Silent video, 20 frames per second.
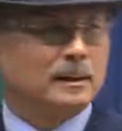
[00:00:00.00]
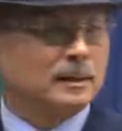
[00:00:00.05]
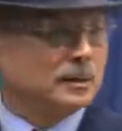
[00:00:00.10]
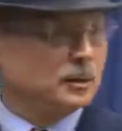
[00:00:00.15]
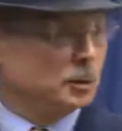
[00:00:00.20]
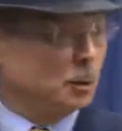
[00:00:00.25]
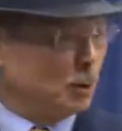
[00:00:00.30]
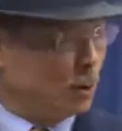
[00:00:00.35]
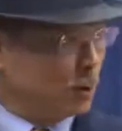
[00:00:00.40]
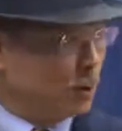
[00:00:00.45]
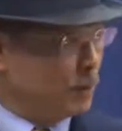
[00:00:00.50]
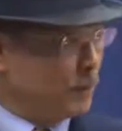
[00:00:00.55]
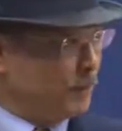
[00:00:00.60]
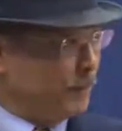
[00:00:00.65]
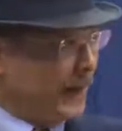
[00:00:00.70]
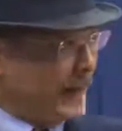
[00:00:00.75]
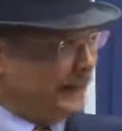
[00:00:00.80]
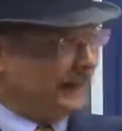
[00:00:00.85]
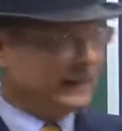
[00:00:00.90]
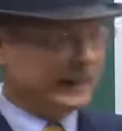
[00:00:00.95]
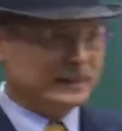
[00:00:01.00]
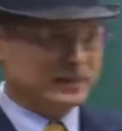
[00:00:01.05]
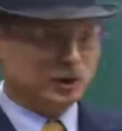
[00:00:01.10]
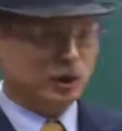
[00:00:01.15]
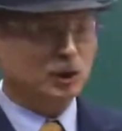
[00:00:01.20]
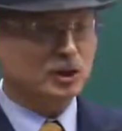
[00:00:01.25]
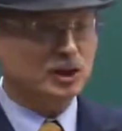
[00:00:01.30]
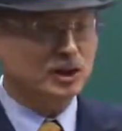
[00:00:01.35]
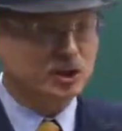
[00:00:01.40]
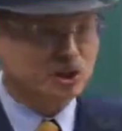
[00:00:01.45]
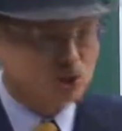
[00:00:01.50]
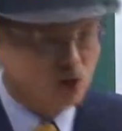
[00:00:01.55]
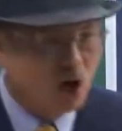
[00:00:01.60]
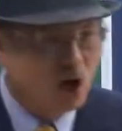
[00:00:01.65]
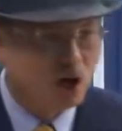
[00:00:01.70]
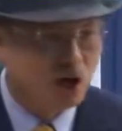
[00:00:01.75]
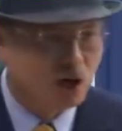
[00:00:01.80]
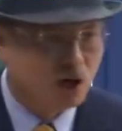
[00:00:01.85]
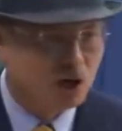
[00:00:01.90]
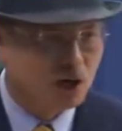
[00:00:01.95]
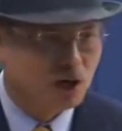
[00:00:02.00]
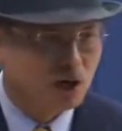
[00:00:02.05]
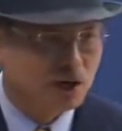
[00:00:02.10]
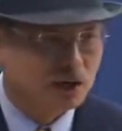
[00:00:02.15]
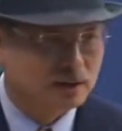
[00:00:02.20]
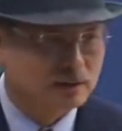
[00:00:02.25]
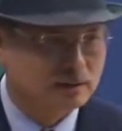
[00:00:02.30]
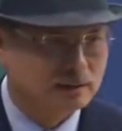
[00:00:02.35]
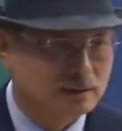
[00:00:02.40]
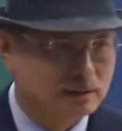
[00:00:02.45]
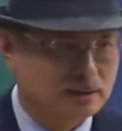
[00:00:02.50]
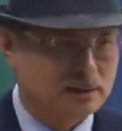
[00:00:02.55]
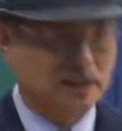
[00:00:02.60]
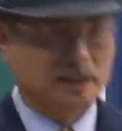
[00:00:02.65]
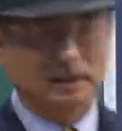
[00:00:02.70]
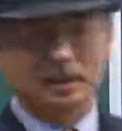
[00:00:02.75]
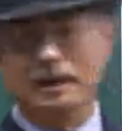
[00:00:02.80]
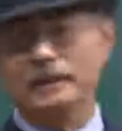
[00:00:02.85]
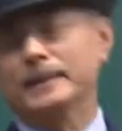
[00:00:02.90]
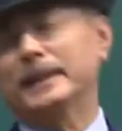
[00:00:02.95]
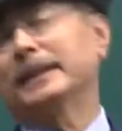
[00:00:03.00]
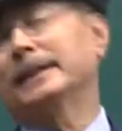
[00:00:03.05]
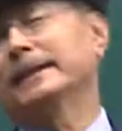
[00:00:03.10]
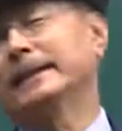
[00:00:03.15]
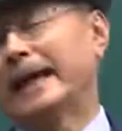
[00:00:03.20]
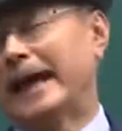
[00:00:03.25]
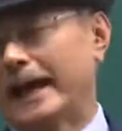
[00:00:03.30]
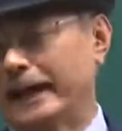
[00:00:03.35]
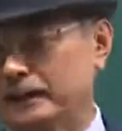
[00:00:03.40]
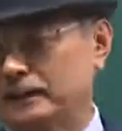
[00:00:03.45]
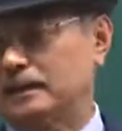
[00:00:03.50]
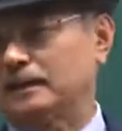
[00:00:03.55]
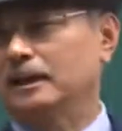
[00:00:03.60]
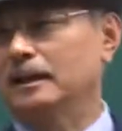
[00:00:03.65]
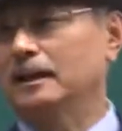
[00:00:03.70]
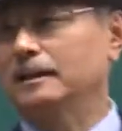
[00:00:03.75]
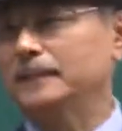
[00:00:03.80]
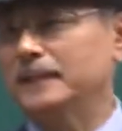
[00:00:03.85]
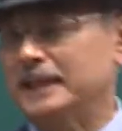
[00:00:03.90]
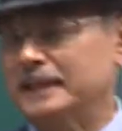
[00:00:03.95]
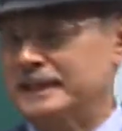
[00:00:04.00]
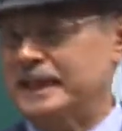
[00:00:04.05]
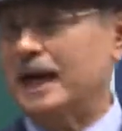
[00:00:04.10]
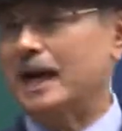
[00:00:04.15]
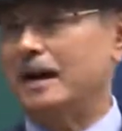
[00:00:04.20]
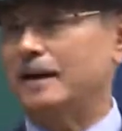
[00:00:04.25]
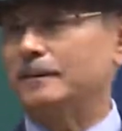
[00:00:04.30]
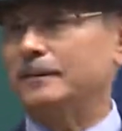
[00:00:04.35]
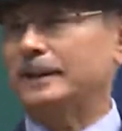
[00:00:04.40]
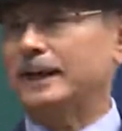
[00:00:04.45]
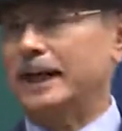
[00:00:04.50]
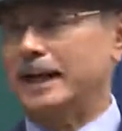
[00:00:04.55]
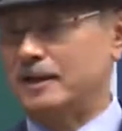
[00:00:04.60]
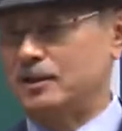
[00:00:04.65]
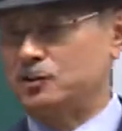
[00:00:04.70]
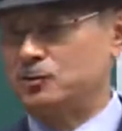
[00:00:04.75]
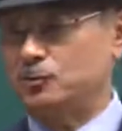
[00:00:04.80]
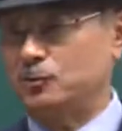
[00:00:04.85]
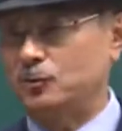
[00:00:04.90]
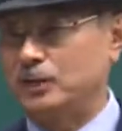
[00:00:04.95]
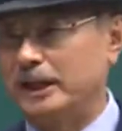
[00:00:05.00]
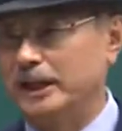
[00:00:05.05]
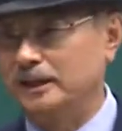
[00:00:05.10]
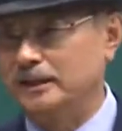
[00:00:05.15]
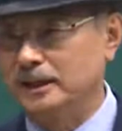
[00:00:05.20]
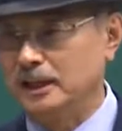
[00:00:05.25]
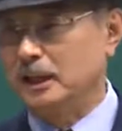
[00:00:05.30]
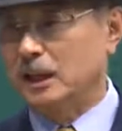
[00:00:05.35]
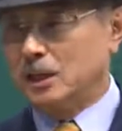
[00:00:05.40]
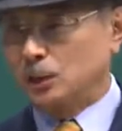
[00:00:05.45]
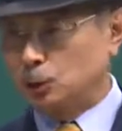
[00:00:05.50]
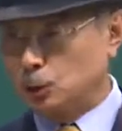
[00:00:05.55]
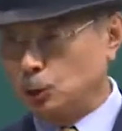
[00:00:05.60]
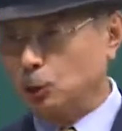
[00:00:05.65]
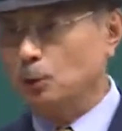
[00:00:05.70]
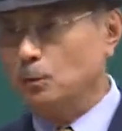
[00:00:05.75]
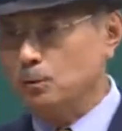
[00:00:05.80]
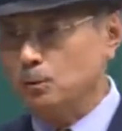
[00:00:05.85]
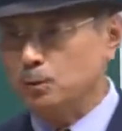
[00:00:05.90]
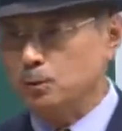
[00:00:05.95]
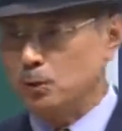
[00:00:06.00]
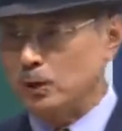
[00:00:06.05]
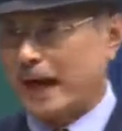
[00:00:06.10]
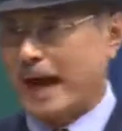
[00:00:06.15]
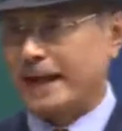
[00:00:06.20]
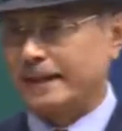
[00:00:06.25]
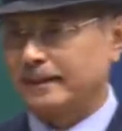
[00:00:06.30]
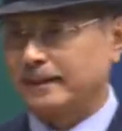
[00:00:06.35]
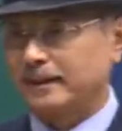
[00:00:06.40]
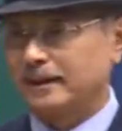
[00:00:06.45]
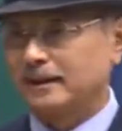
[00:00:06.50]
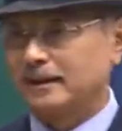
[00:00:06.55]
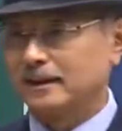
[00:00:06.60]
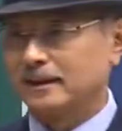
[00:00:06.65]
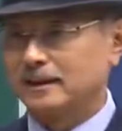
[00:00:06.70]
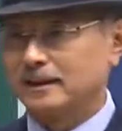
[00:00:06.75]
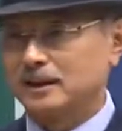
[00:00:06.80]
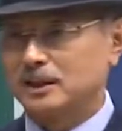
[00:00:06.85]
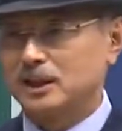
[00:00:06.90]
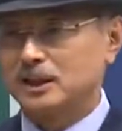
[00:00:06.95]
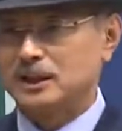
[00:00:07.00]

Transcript: Do you see what I'm talking about? That means you possess more than enough intelligence to do the